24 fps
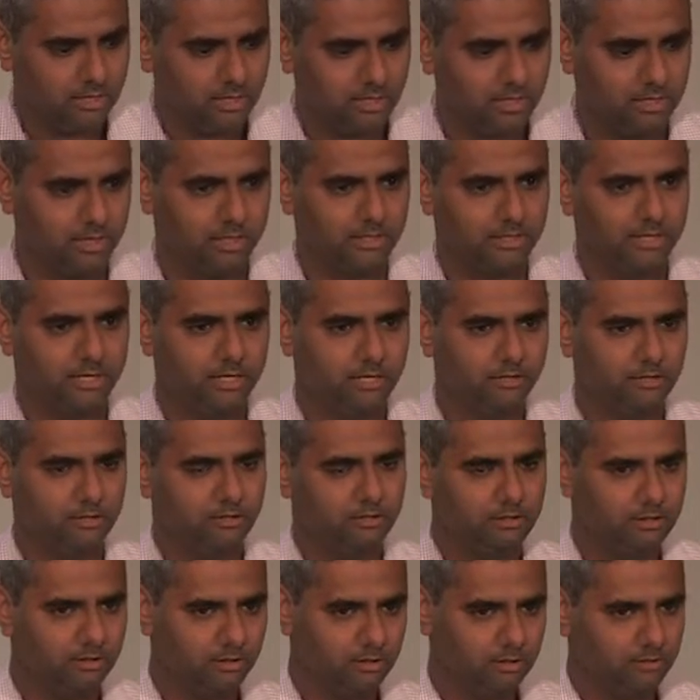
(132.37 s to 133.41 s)
are
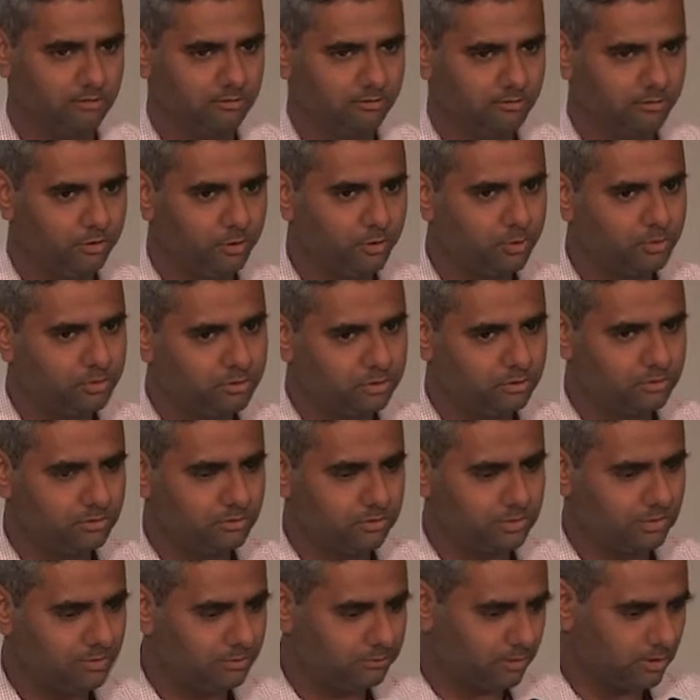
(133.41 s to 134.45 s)
then fused
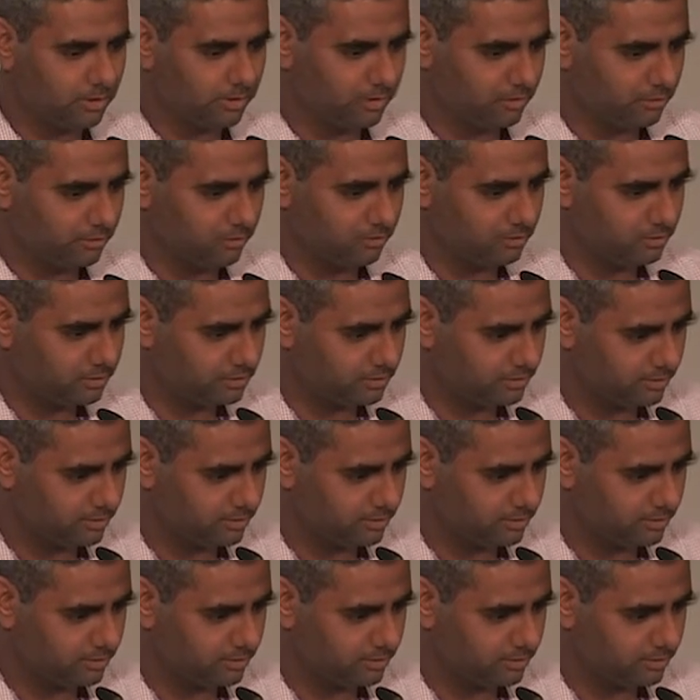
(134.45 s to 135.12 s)
using a product rule.